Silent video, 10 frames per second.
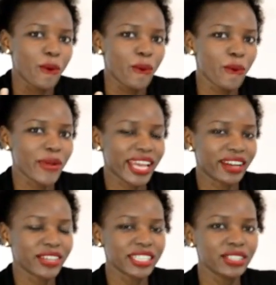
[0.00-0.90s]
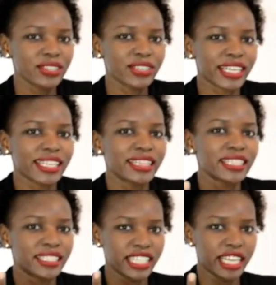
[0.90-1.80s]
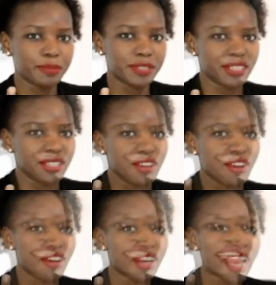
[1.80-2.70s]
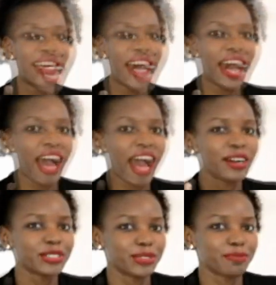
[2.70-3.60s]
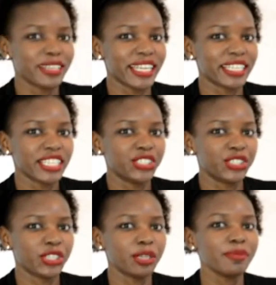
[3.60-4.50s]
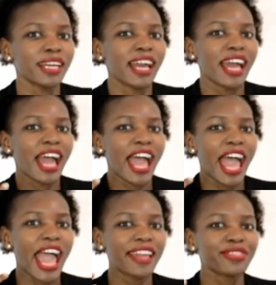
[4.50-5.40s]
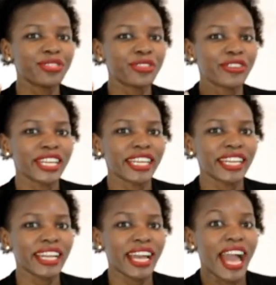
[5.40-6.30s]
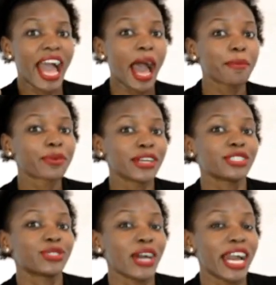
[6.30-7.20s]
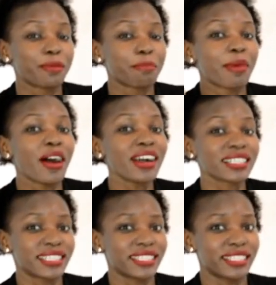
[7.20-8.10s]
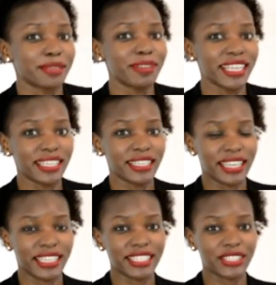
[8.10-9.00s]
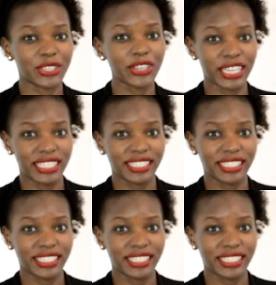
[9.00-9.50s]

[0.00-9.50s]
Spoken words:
we are going to look at the tips on how to blend a shop. And 3, I'm going to unbox the blender that I just got.